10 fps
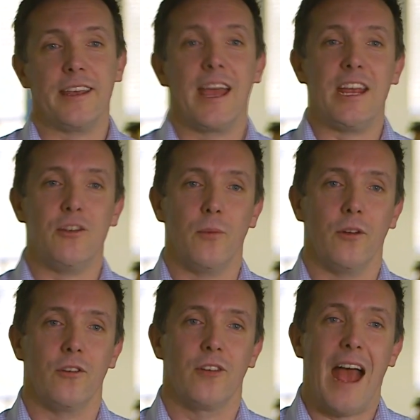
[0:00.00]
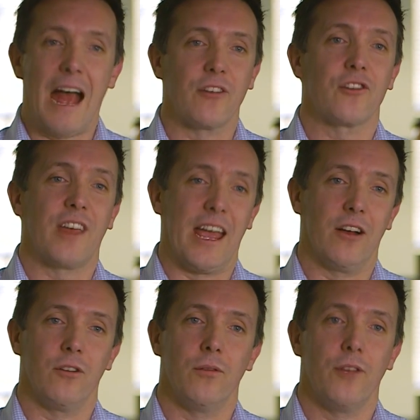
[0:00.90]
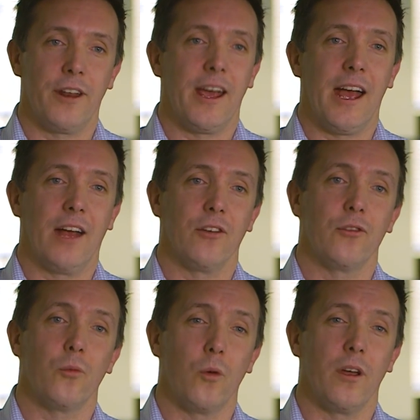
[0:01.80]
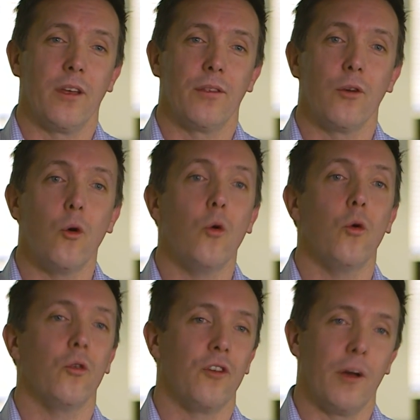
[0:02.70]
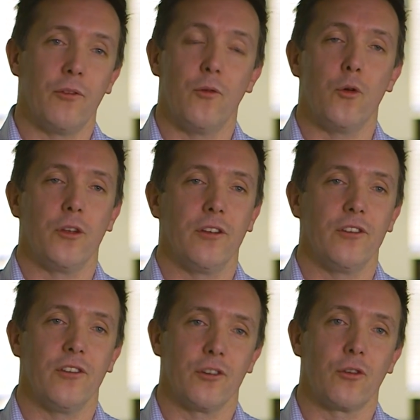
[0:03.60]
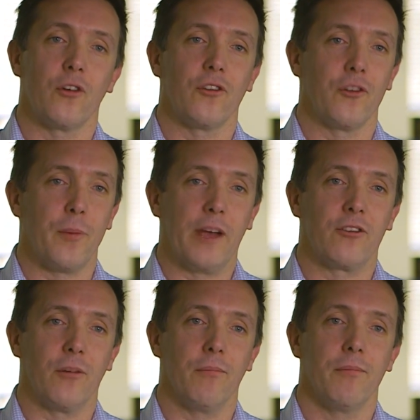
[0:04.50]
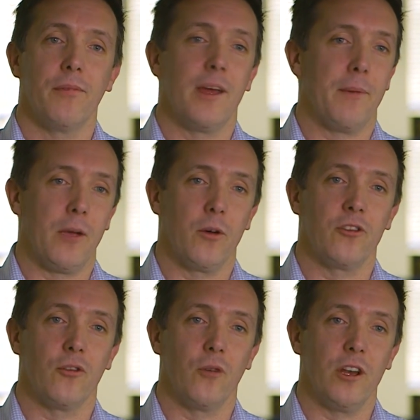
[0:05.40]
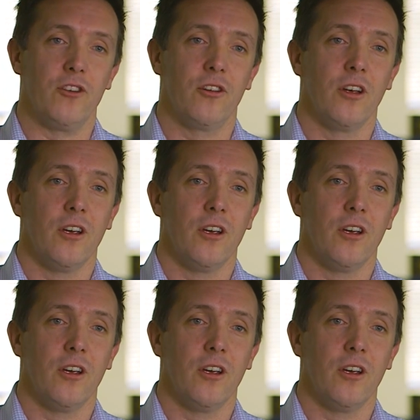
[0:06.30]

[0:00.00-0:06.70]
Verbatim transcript: engagement at scale that it has with all types of audiences across the spectrum they may wish to reach.